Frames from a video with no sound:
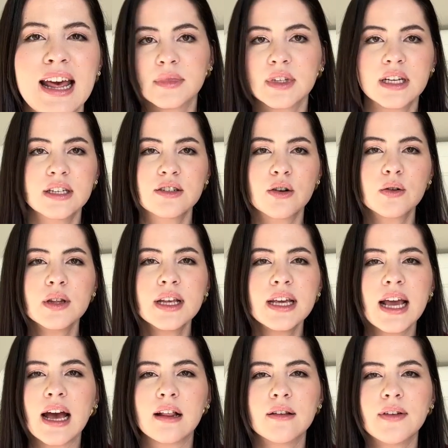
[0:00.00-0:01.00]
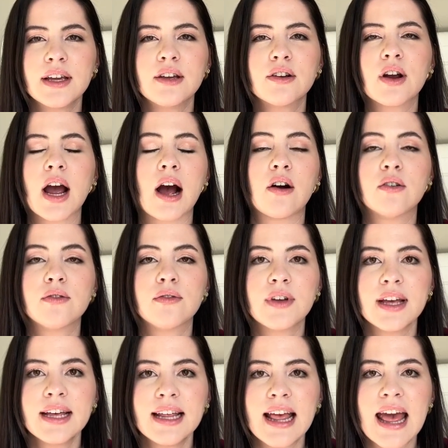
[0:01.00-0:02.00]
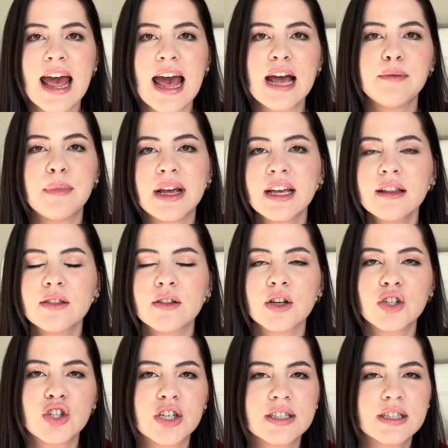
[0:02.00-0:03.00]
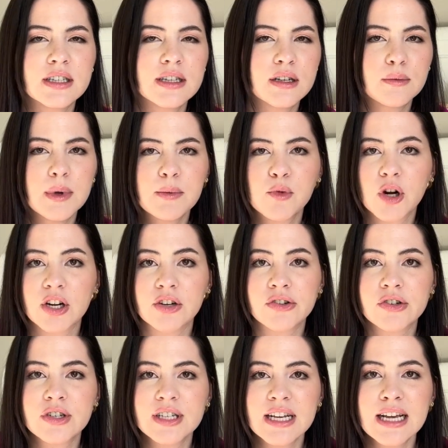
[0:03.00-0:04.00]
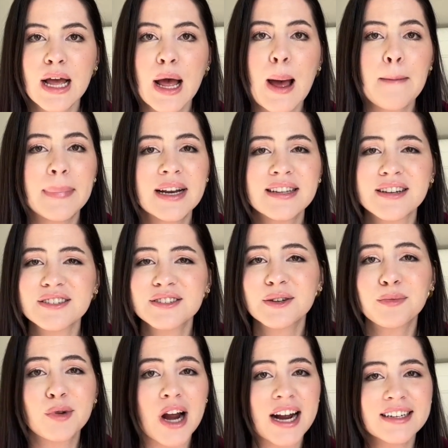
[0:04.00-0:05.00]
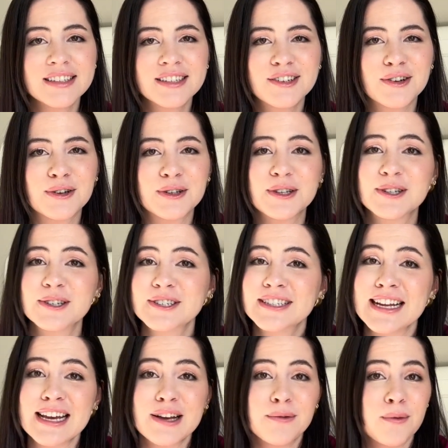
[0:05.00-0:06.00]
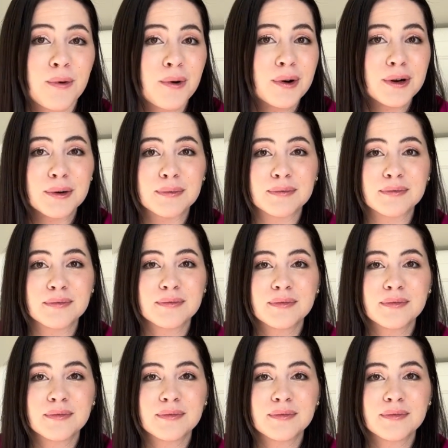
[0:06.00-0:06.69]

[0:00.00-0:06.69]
can totally elevate your outfit and make it look just a little bit more interesting, but it's also practical. You're staying warm.